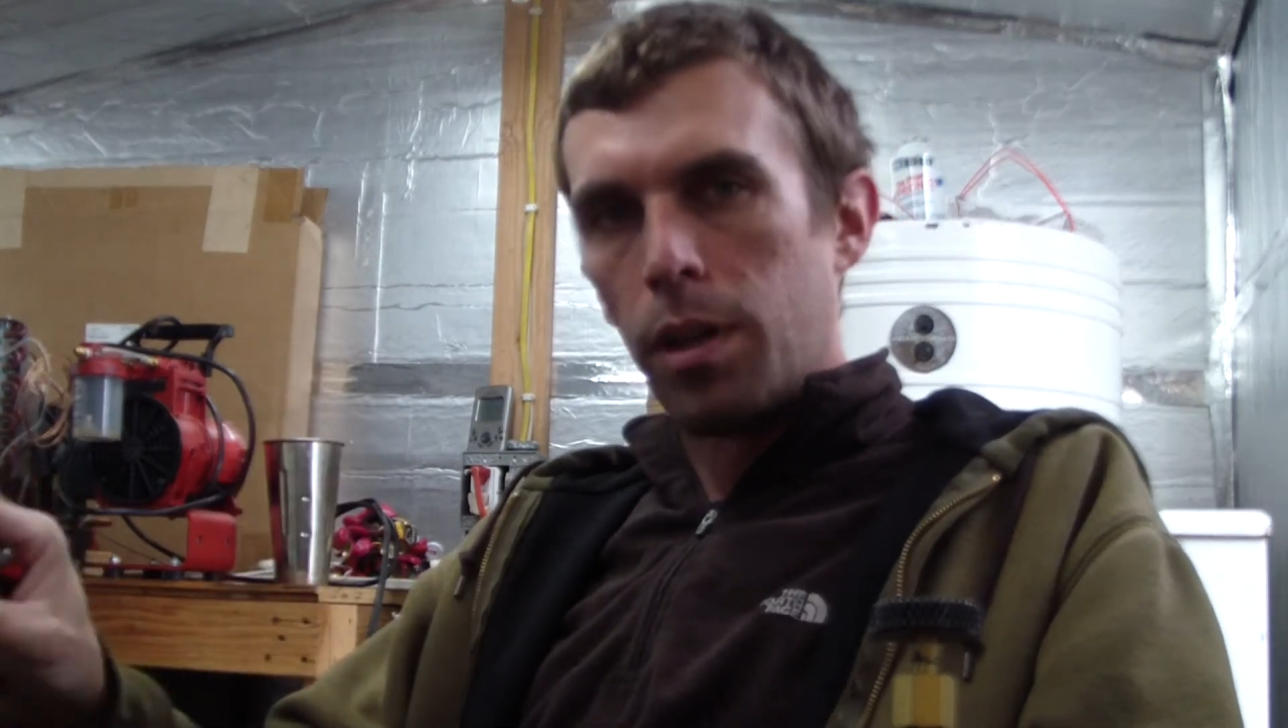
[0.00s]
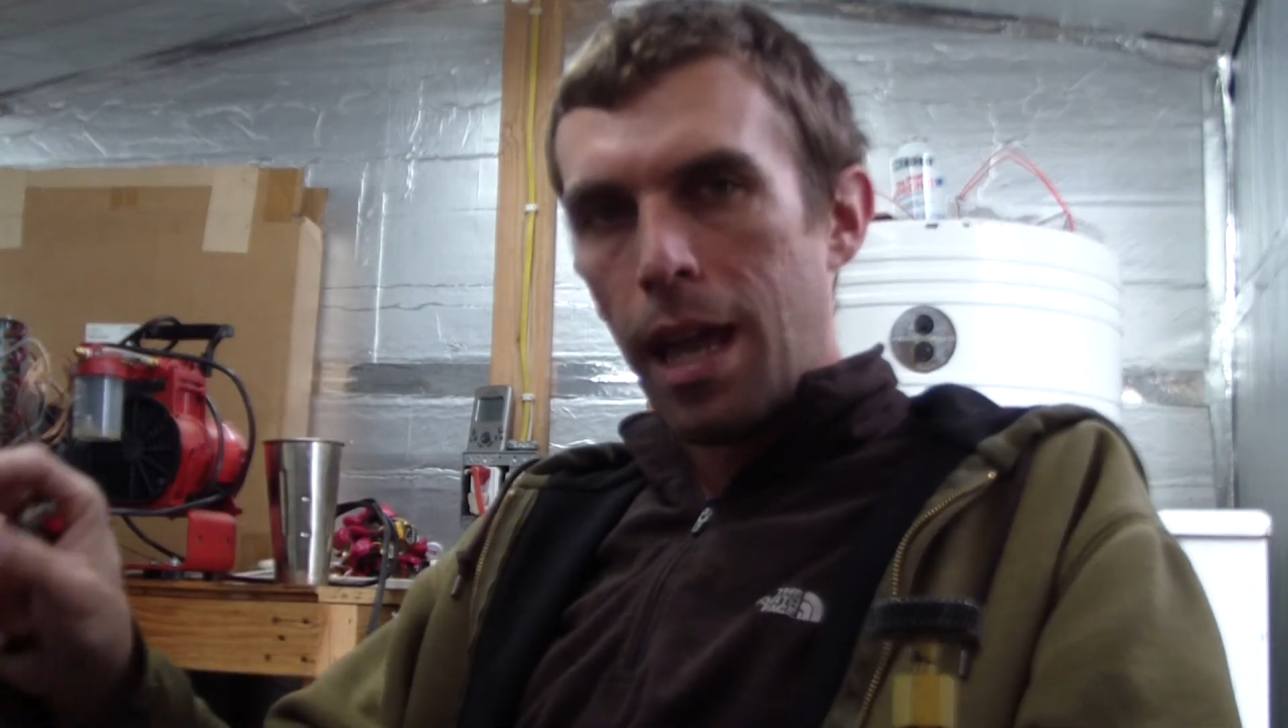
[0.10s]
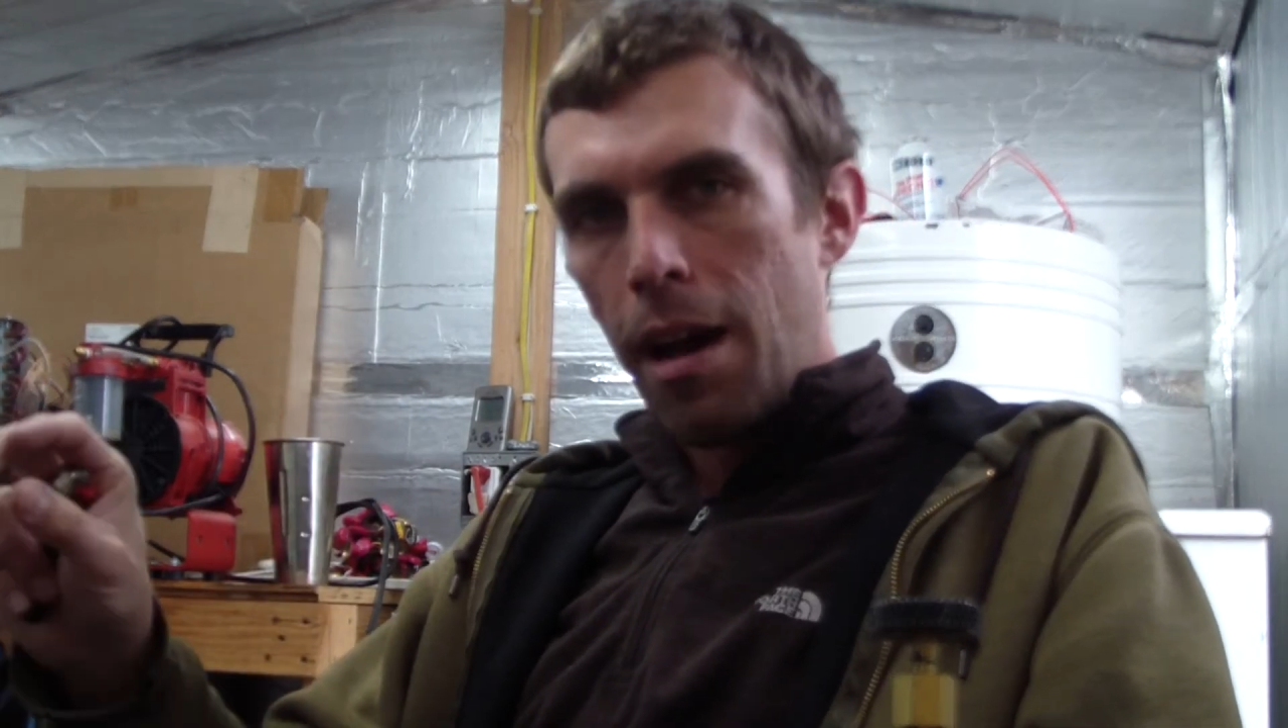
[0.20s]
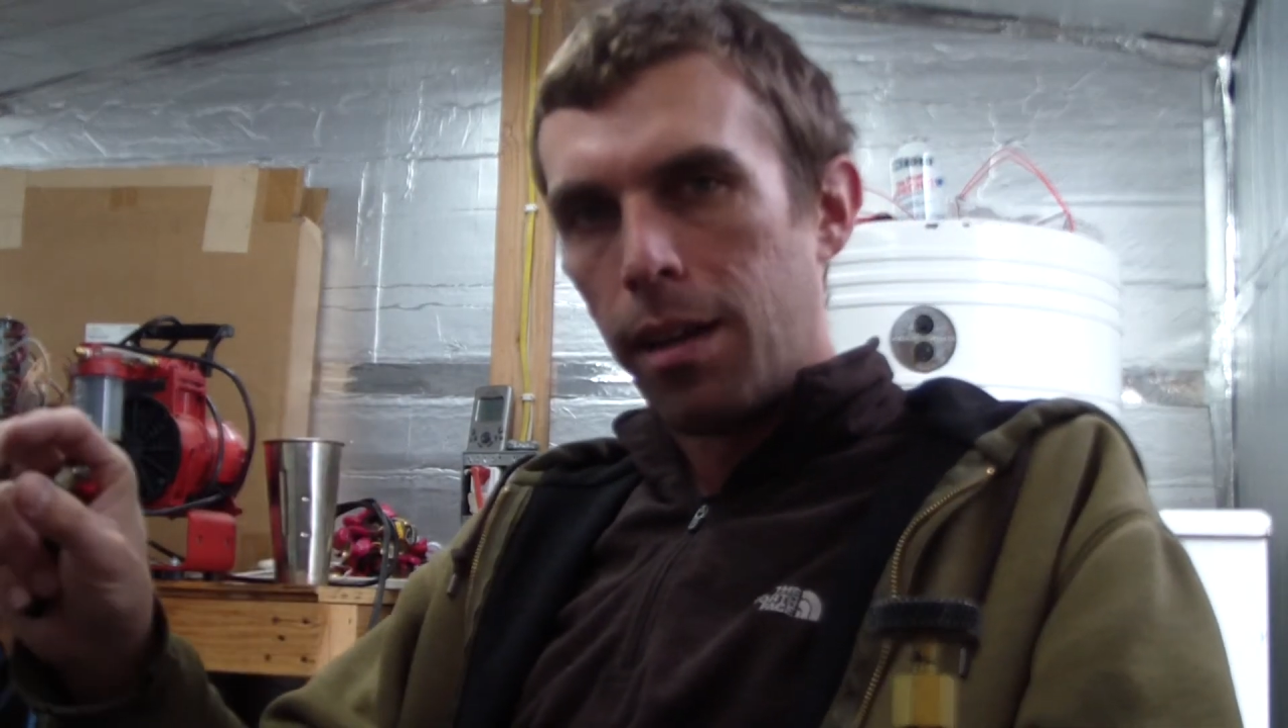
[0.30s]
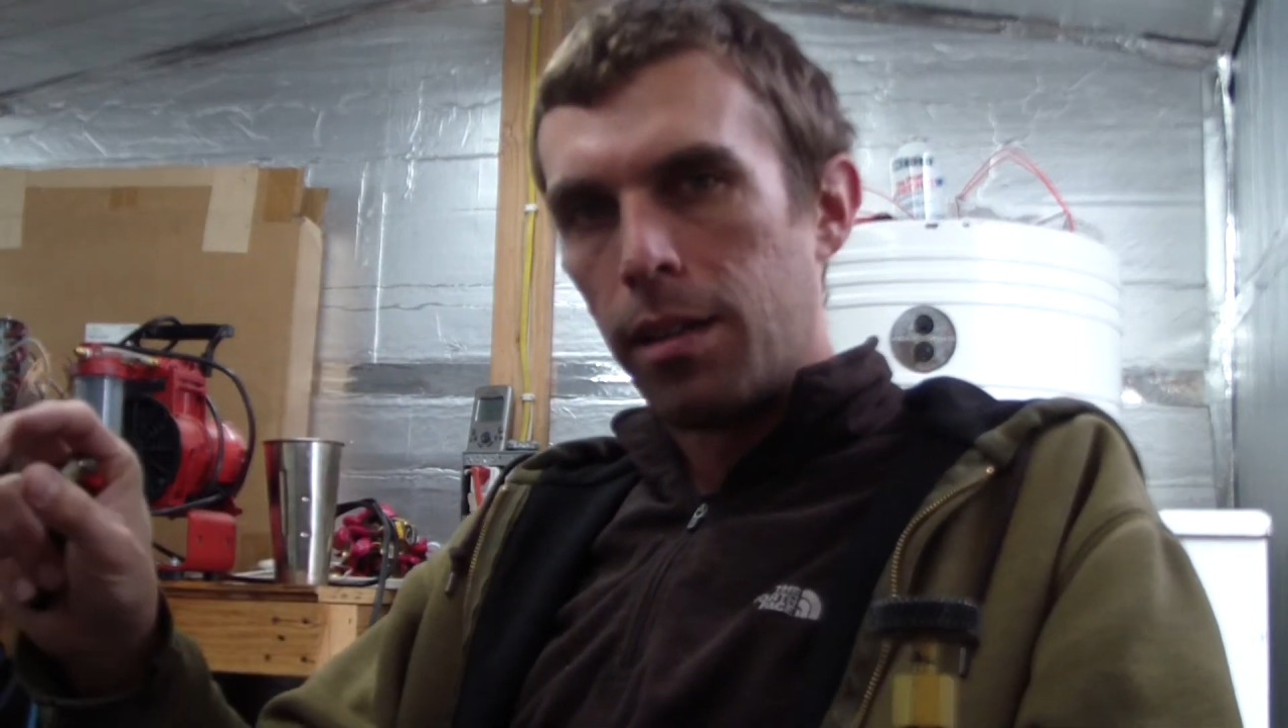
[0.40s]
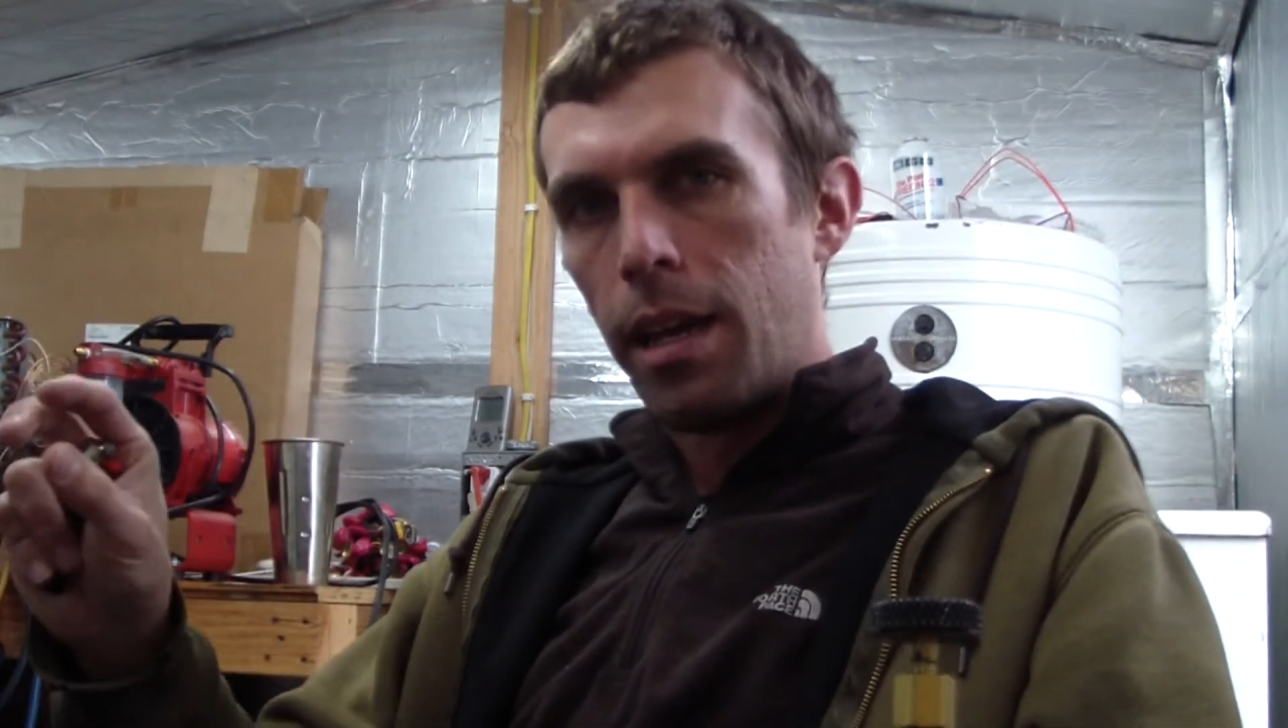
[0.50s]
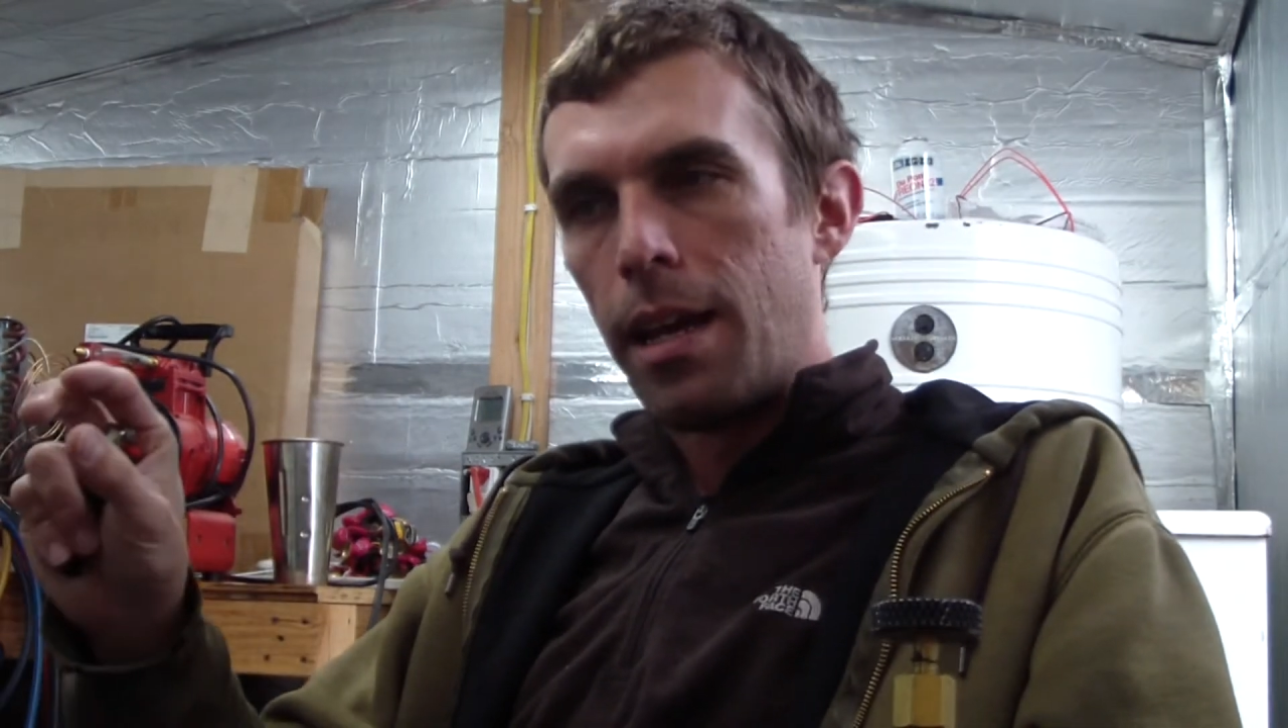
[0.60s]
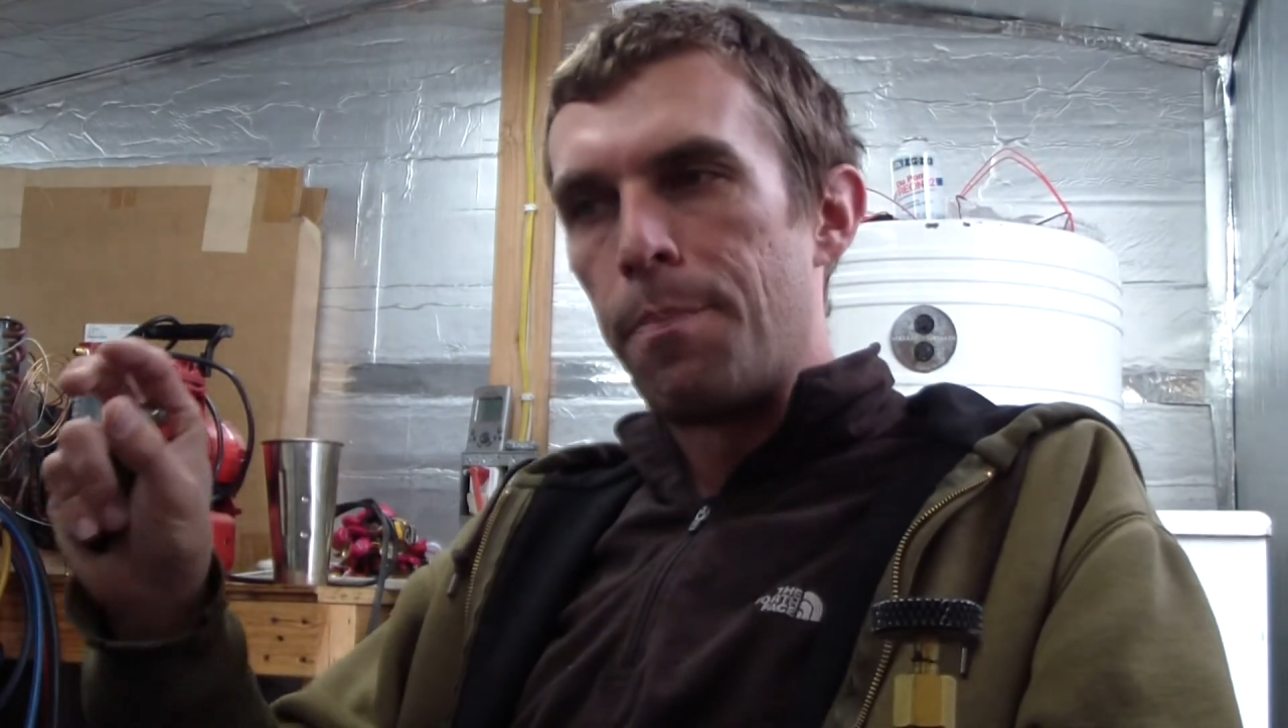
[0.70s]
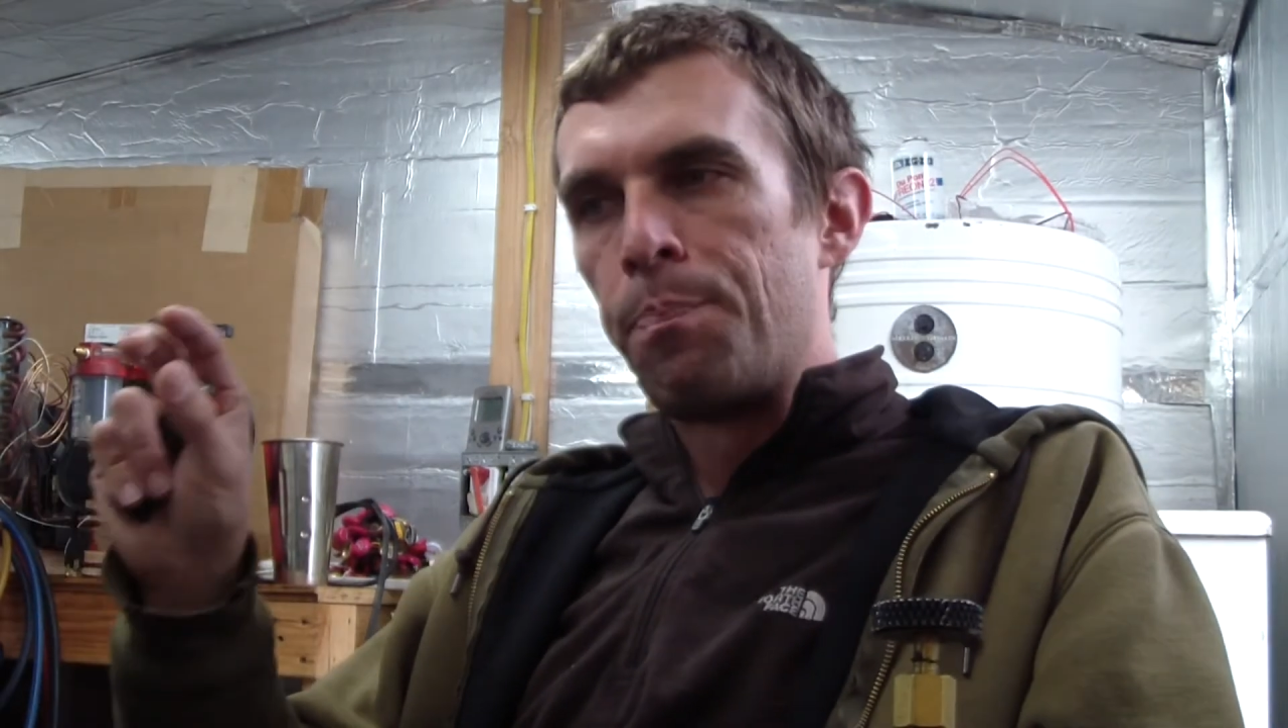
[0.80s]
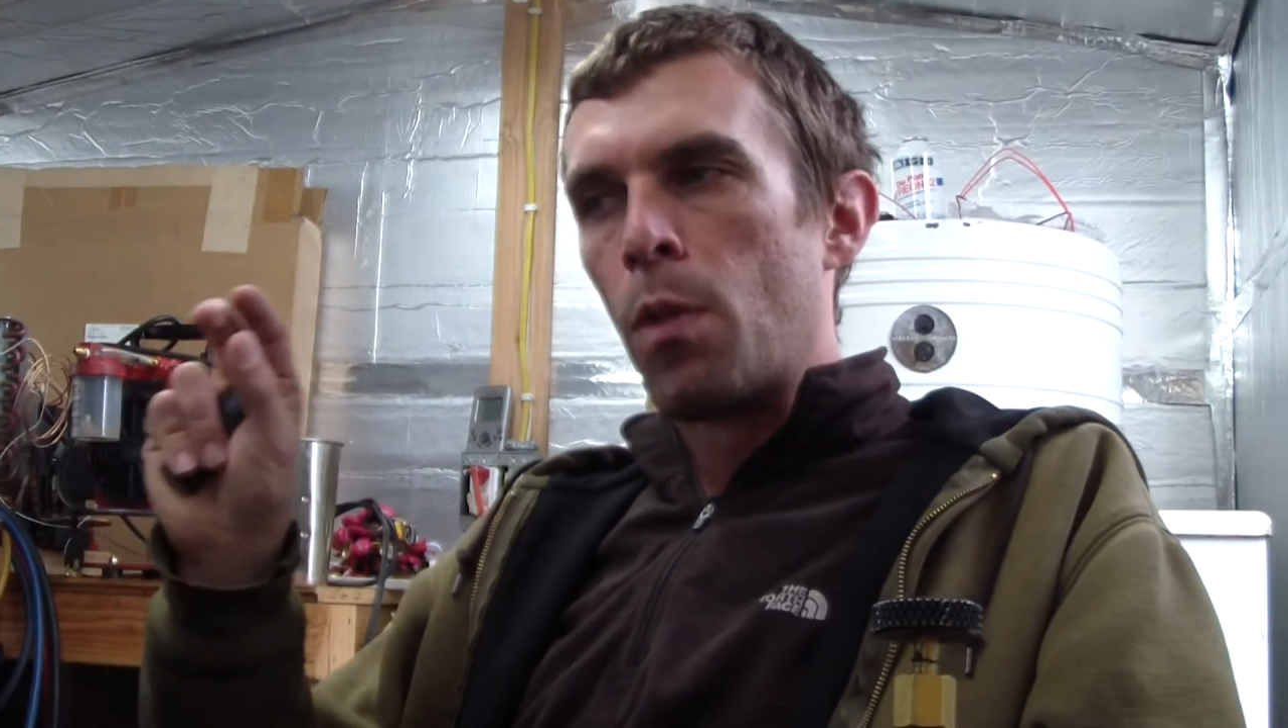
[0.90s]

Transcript: to calculate